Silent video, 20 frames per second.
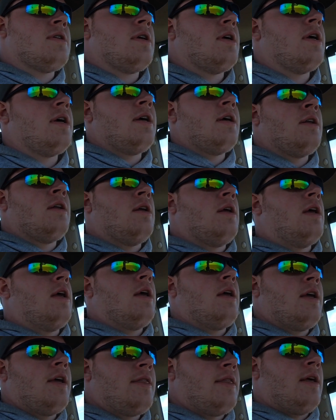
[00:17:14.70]
in
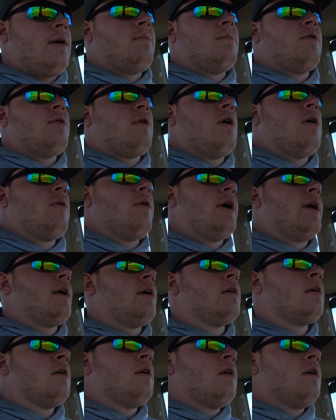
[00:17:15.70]
and get them growing.